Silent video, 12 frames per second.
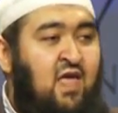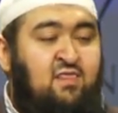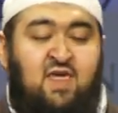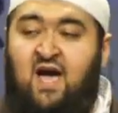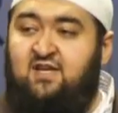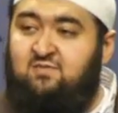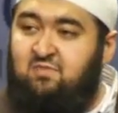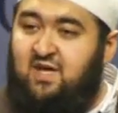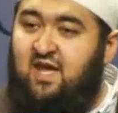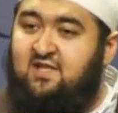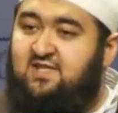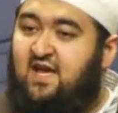That
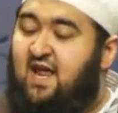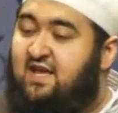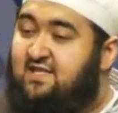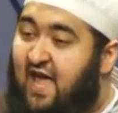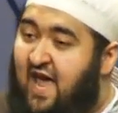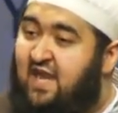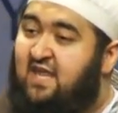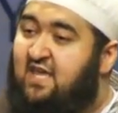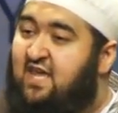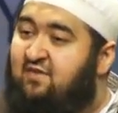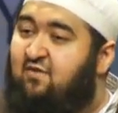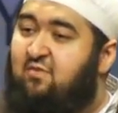means that at any
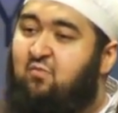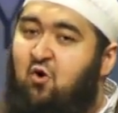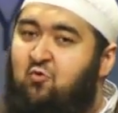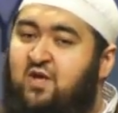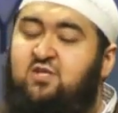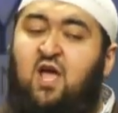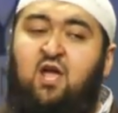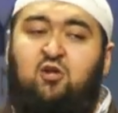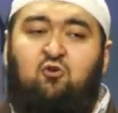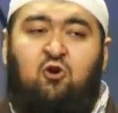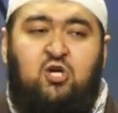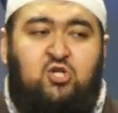given moment,
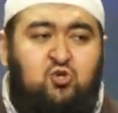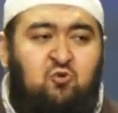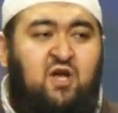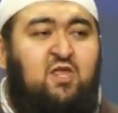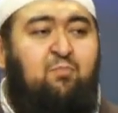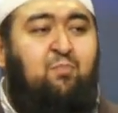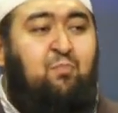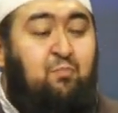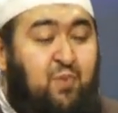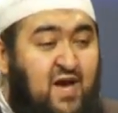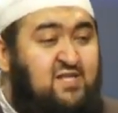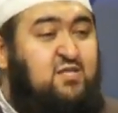you're doing the
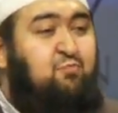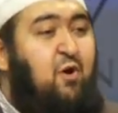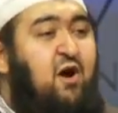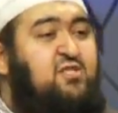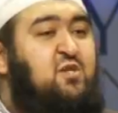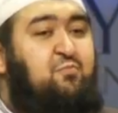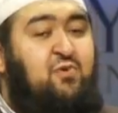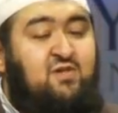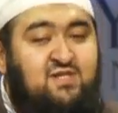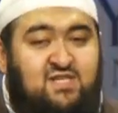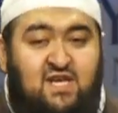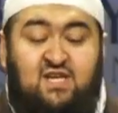best possible
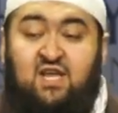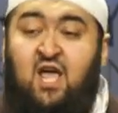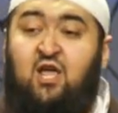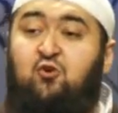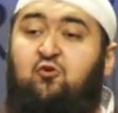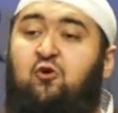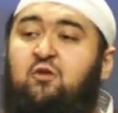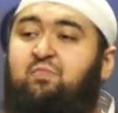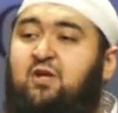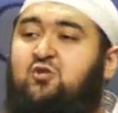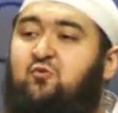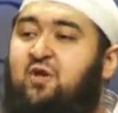deed you could
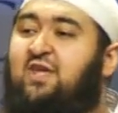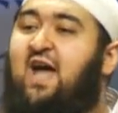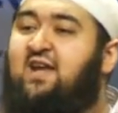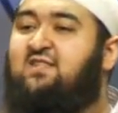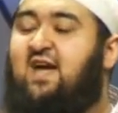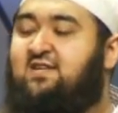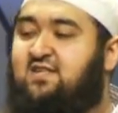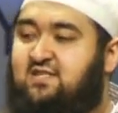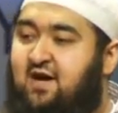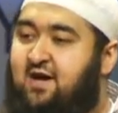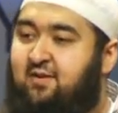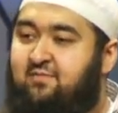be doing at that
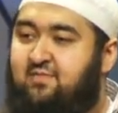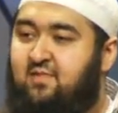time.